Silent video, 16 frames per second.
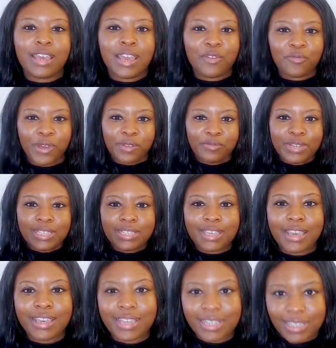And when we
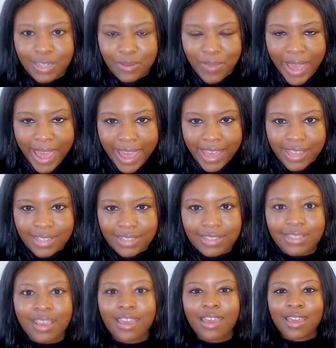say it depends,